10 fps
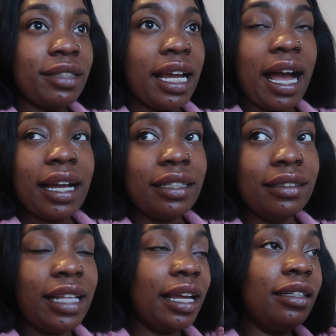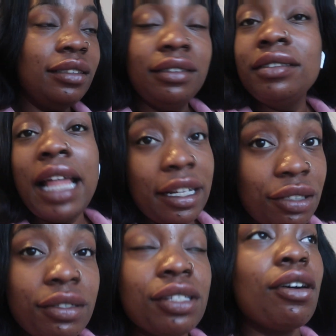they I can they they
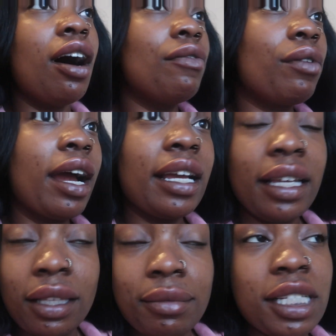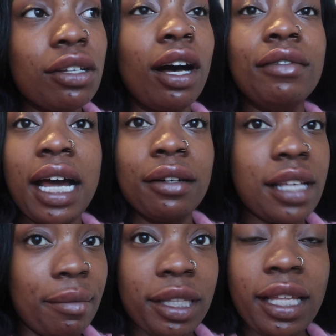do dissolve or I can get them dissolved out
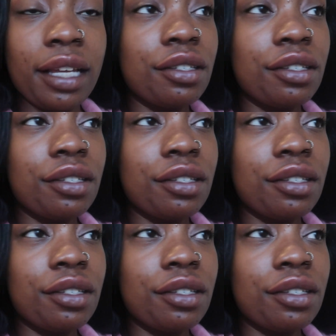type of thing.